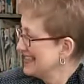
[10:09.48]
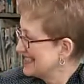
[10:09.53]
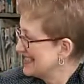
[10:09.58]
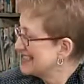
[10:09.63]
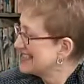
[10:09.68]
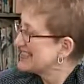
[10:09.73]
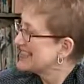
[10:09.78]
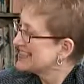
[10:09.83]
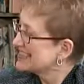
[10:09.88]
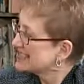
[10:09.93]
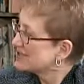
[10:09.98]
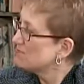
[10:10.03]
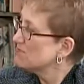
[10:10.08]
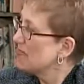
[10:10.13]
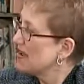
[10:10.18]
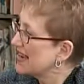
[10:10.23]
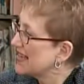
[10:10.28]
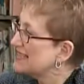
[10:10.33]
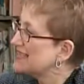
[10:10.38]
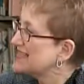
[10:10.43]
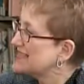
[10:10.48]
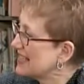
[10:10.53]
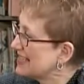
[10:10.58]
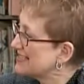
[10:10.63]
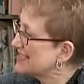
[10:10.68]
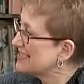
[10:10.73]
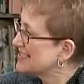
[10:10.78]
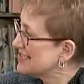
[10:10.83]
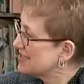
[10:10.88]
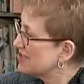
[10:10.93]
Did this make
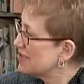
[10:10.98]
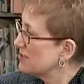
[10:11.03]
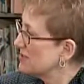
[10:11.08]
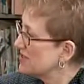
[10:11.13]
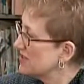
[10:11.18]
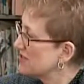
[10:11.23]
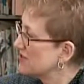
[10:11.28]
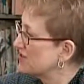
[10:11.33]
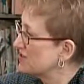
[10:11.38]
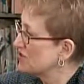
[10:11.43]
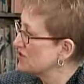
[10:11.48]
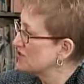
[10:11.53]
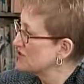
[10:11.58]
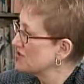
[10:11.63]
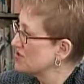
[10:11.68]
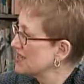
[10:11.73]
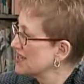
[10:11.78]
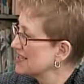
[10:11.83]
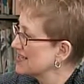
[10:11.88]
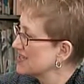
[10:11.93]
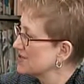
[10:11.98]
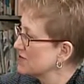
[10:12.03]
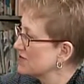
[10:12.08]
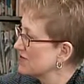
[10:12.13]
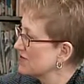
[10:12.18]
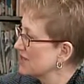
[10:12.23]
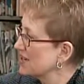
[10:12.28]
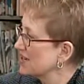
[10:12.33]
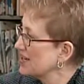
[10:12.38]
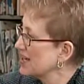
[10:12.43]
sense to you? I mean, did the two things sort
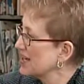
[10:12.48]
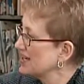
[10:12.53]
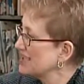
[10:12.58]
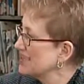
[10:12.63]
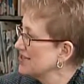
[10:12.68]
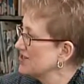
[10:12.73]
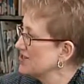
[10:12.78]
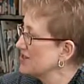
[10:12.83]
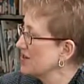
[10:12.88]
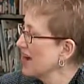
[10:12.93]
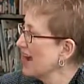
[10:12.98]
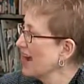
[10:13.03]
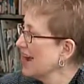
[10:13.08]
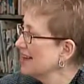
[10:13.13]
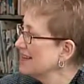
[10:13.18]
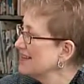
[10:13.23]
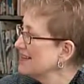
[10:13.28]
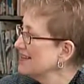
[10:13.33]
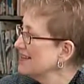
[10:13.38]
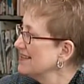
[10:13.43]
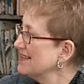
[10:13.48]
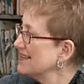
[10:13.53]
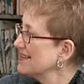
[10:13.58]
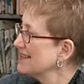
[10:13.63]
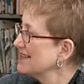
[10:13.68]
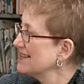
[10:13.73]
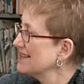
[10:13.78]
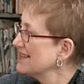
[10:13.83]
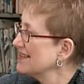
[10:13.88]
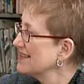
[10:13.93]
of connect in your head?
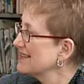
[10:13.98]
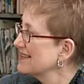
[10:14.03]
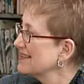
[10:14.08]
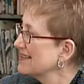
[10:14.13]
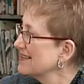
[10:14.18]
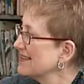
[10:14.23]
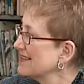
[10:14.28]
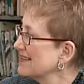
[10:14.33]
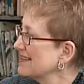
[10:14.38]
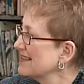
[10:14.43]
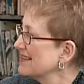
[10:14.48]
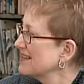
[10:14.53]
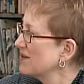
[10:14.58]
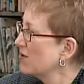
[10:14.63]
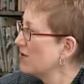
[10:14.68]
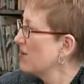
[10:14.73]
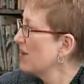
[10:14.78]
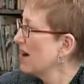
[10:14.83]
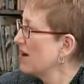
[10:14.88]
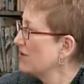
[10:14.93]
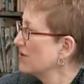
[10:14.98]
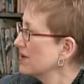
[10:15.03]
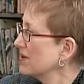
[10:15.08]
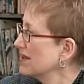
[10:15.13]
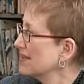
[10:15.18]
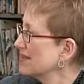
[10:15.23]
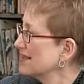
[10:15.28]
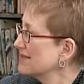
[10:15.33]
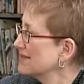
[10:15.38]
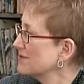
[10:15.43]
Or not
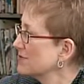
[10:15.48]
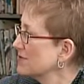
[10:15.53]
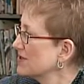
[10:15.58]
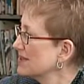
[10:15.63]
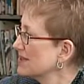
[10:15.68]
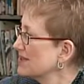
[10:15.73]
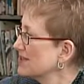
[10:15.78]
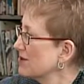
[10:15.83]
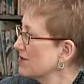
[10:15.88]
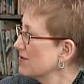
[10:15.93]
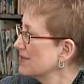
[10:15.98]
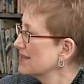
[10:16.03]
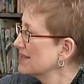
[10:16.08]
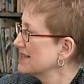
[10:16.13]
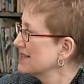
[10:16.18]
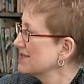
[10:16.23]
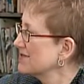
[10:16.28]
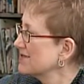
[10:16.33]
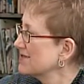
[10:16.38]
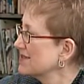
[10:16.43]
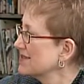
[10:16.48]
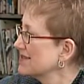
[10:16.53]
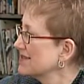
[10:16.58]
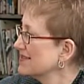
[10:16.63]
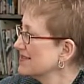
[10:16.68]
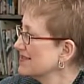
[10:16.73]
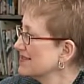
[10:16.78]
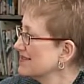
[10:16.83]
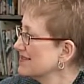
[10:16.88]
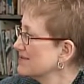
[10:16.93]
really? Were they totally different?
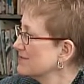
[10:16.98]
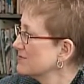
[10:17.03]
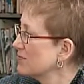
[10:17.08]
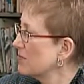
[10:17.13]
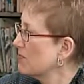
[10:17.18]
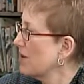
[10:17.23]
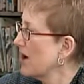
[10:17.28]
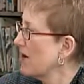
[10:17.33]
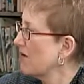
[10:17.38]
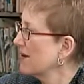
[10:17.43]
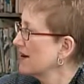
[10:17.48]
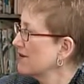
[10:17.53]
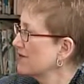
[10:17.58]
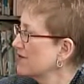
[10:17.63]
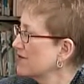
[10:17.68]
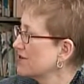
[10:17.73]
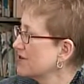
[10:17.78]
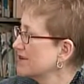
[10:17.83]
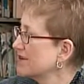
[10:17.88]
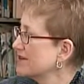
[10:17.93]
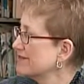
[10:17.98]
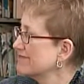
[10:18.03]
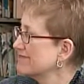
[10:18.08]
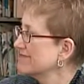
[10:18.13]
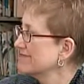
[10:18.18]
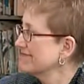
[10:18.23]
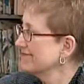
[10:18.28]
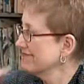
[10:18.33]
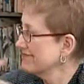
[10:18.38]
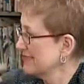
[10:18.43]
Preparing for
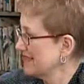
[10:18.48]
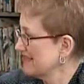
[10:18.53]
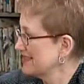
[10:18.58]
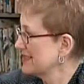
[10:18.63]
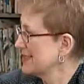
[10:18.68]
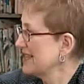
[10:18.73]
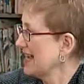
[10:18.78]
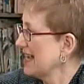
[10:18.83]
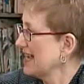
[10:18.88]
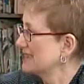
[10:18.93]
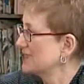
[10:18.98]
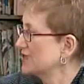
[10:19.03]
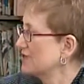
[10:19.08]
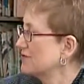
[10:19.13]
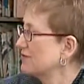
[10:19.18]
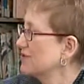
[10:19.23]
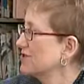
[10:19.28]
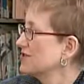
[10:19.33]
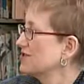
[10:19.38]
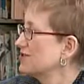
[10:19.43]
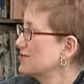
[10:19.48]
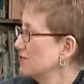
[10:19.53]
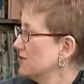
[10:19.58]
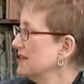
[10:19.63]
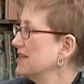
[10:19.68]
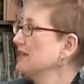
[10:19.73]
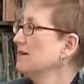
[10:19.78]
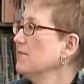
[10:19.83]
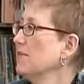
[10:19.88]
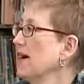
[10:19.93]
a disaster versus
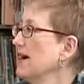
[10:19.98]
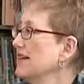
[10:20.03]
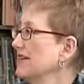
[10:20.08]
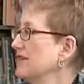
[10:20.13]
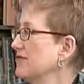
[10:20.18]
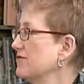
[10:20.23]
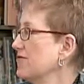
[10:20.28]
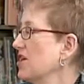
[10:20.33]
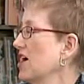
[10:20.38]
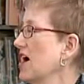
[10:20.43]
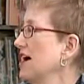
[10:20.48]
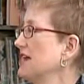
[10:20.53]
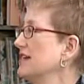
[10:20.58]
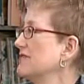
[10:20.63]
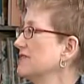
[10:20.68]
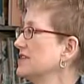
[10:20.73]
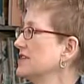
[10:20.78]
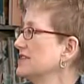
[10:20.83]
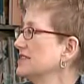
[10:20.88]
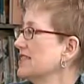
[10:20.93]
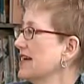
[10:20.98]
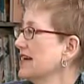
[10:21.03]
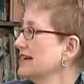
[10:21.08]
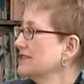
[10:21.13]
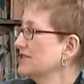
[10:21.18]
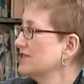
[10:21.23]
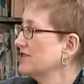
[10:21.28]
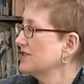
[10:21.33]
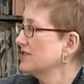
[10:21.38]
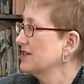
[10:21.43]
reading about a different kind of a
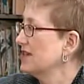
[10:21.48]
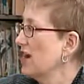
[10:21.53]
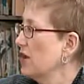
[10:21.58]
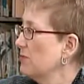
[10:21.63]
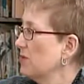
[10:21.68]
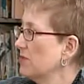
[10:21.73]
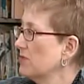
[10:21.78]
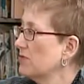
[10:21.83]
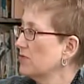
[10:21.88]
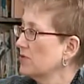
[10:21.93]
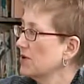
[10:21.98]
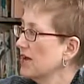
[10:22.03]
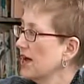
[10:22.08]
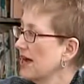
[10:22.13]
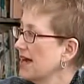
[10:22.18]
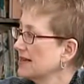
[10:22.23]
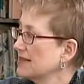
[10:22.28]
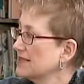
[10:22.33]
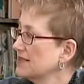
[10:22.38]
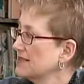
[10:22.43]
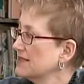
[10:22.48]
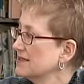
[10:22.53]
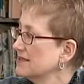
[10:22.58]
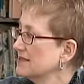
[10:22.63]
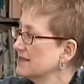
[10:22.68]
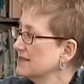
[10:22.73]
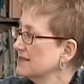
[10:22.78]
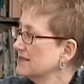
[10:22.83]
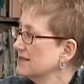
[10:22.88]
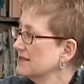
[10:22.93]
disaster and how people reacted.
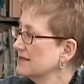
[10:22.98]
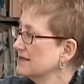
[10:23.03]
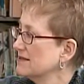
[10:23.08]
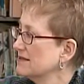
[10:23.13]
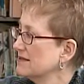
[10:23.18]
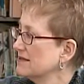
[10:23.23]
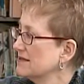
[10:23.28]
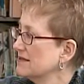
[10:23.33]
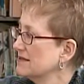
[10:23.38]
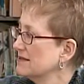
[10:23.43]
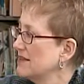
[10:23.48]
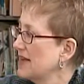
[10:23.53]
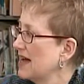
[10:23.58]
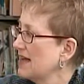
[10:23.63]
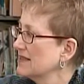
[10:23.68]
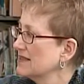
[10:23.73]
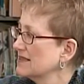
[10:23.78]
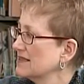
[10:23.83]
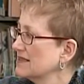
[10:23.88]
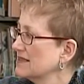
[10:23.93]
Alex?